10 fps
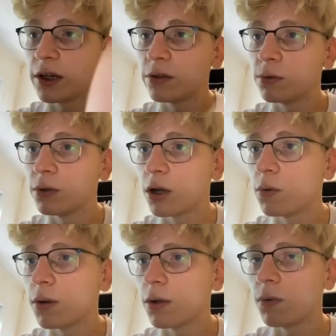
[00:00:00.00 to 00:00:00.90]
to and
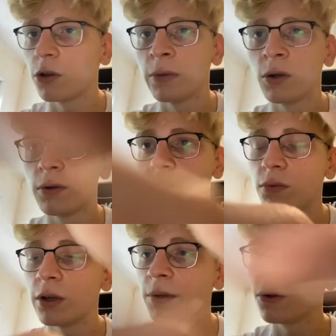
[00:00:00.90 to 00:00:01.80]
how? What am I gonna do?
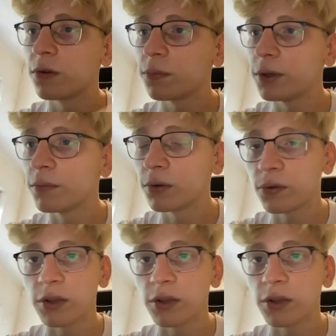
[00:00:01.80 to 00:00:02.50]
Am I gonna speak in front of the